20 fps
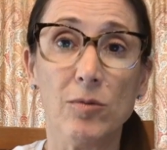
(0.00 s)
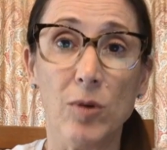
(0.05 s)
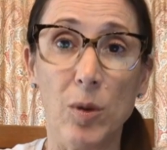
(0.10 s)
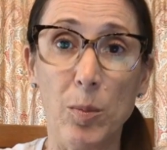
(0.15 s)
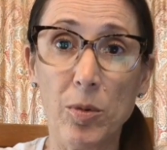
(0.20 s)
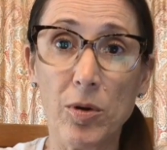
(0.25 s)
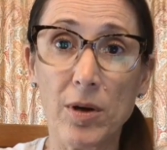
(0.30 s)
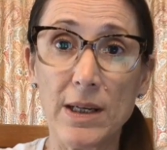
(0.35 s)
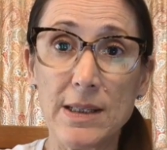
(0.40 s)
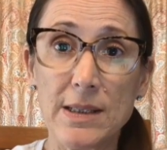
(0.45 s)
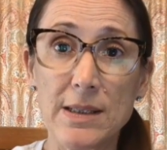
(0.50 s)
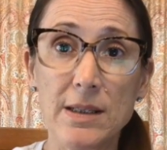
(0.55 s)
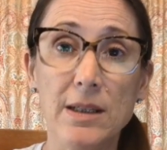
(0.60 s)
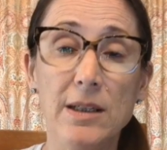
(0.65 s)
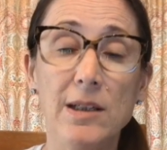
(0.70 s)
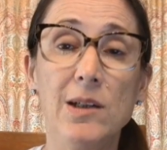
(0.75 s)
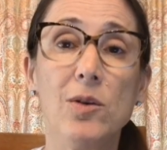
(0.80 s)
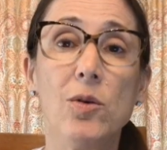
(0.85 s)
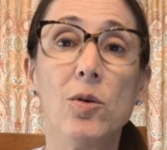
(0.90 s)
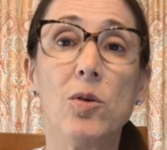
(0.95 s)
repress
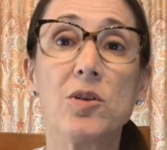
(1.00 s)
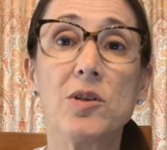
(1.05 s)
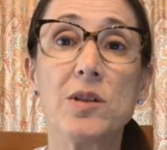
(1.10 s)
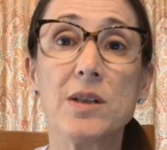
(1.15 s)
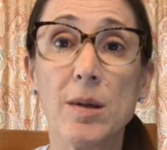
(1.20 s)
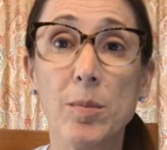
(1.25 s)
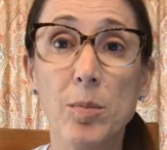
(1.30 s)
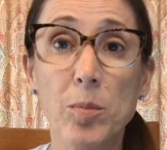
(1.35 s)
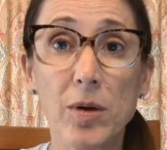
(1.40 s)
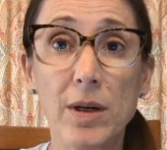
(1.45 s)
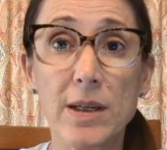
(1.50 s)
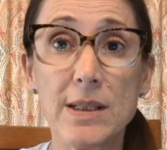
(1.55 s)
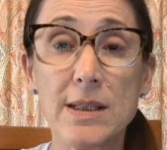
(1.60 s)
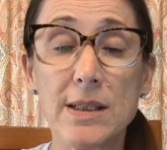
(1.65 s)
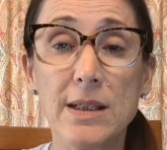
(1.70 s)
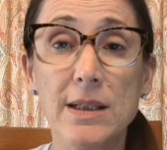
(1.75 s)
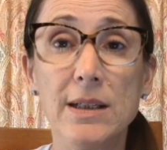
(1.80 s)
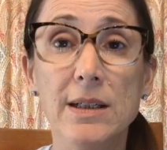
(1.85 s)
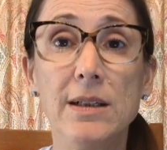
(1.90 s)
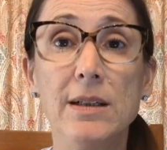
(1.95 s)
it or suppress
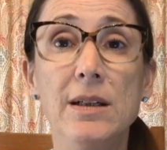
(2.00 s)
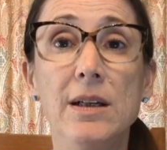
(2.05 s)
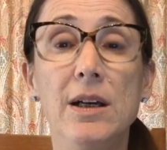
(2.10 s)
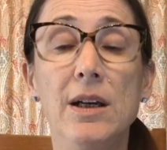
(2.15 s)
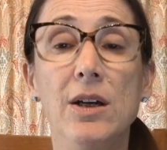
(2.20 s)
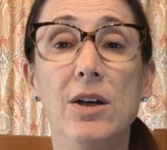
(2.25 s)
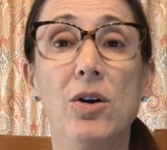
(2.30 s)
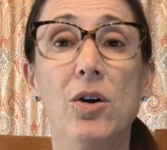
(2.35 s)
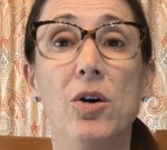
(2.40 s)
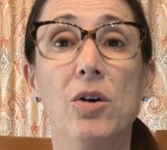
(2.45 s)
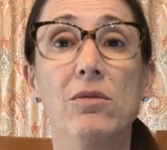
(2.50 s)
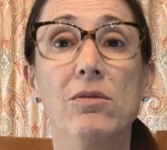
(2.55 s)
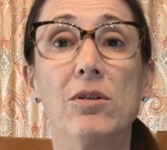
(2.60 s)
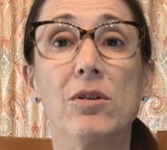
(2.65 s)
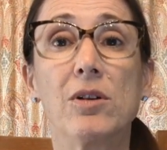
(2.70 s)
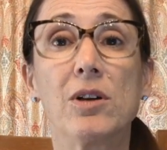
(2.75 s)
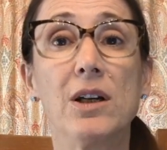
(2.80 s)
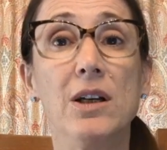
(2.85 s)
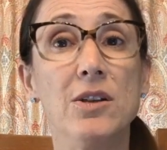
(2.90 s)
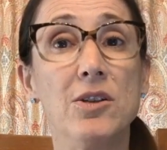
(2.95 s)
it
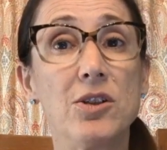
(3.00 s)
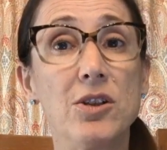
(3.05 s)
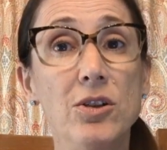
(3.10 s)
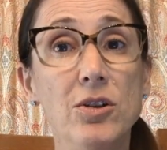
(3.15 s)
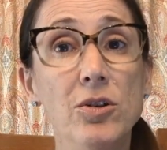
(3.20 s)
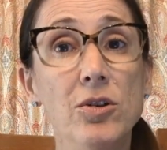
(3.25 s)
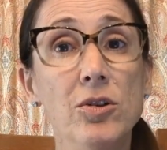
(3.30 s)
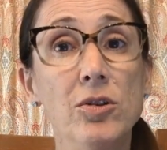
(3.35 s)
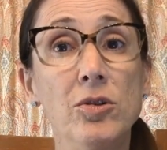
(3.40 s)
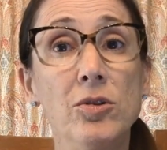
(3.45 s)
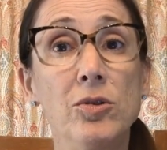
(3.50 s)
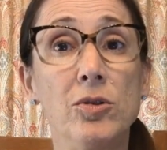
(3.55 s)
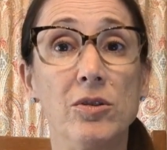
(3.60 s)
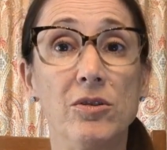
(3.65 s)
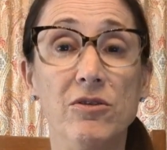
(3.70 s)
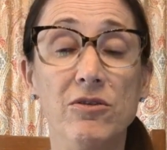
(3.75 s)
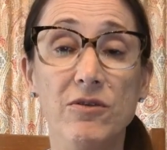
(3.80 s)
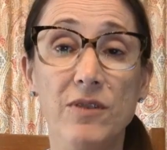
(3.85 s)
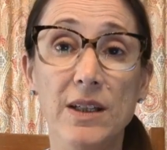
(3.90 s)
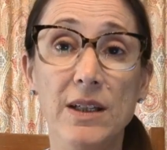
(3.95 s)
over concern
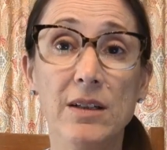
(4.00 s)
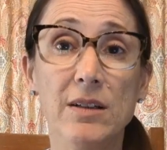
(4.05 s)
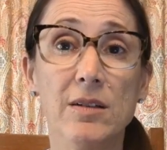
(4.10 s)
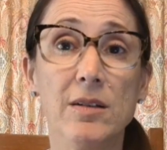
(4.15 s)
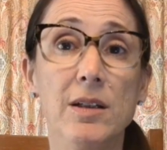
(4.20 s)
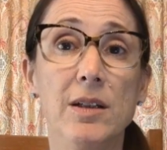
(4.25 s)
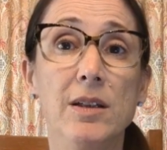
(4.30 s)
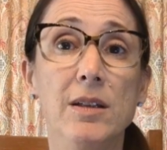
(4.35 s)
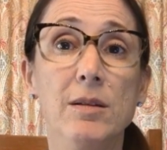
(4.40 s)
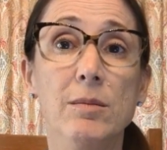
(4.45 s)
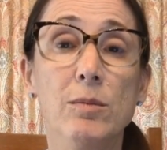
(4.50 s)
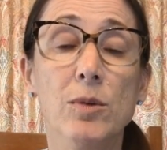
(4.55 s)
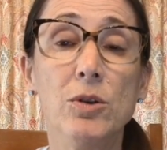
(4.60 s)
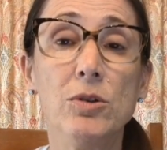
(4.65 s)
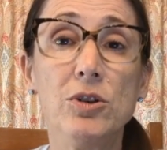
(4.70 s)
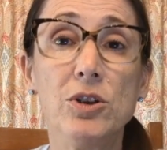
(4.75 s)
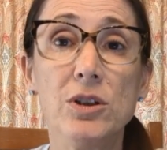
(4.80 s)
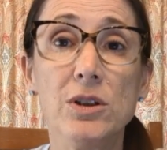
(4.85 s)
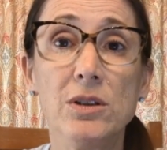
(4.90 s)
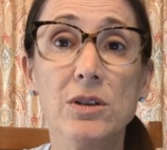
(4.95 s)
or fear that the
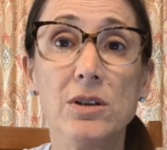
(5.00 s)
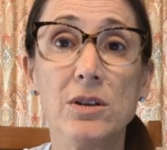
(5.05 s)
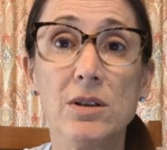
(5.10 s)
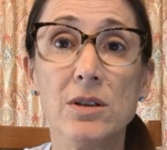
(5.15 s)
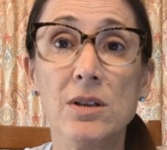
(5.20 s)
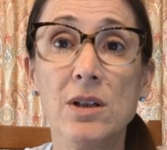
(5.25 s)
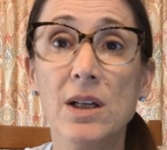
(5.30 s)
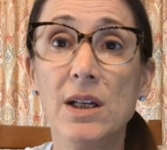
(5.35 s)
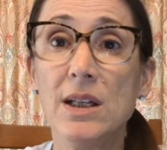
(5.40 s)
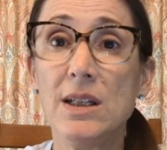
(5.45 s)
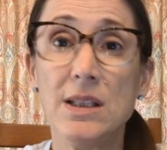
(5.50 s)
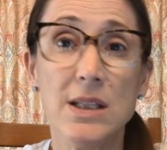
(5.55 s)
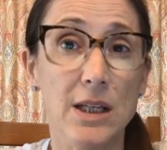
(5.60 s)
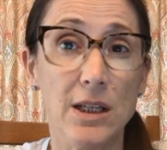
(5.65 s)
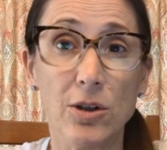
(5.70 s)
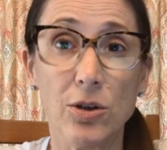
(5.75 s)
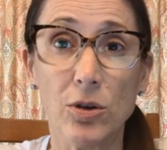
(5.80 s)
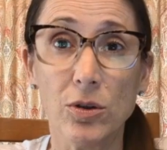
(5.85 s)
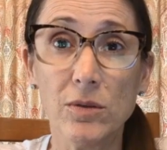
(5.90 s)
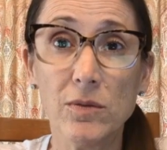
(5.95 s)
emotion could
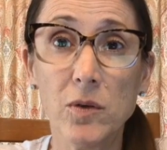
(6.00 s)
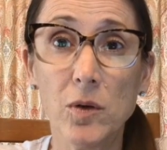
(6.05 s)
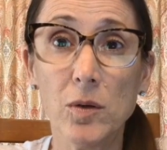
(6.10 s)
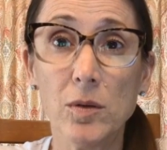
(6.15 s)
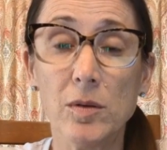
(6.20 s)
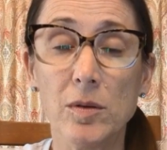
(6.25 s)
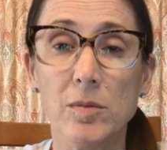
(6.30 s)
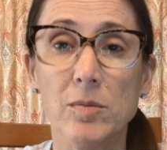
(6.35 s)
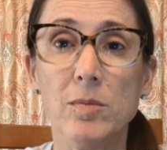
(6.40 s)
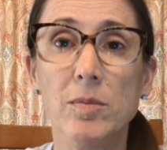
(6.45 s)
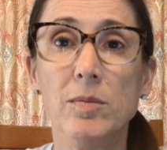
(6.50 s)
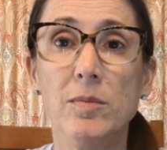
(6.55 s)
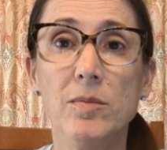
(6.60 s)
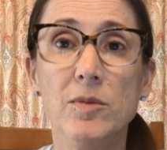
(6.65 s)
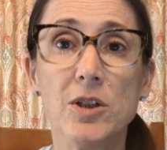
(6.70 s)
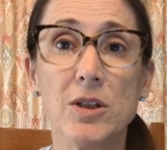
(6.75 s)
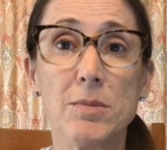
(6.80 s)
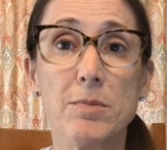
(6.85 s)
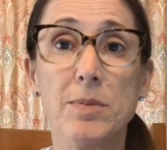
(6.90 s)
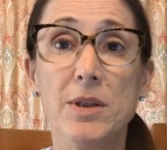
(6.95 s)
take over and
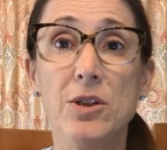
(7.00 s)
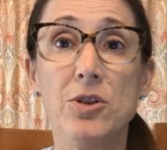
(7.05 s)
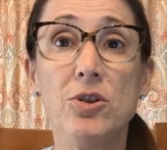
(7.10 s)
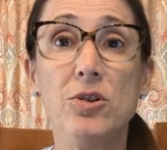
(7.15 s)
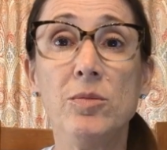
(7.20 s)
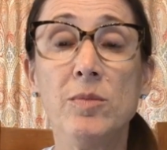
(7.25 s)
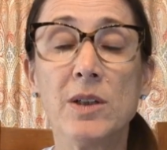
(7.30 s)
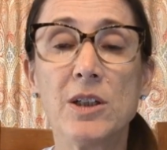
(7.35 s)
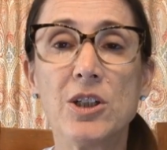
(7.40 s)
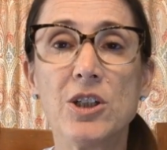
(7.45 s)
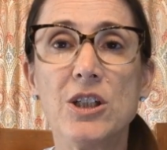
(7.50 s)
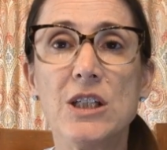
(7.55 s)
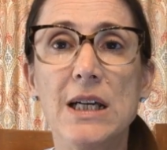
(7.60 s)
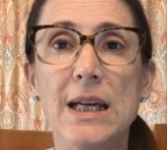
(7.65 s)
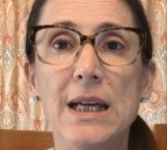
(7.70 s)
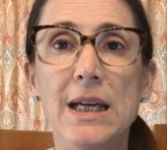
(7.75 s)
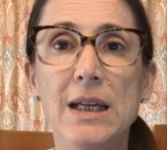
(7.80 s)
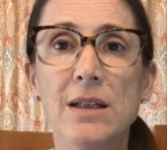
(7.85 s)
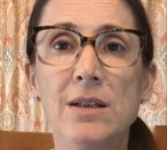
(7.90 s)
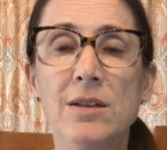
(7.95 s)
just be too much to
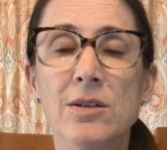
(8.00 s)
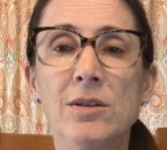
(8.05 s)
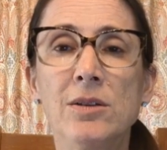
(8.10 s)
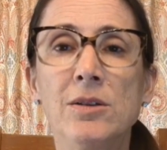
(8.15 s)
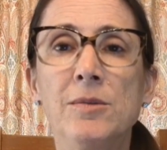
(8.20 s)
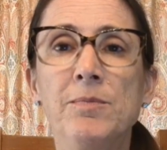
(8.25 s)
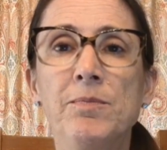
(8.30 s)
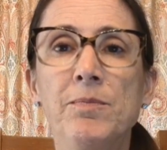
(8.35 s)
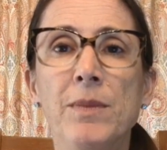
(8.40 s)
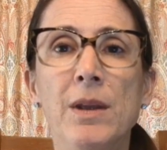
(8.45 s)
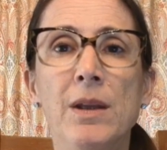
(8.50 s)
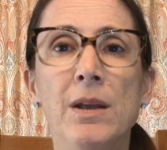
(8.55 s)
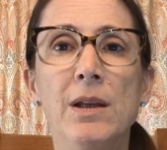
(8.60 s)
handle.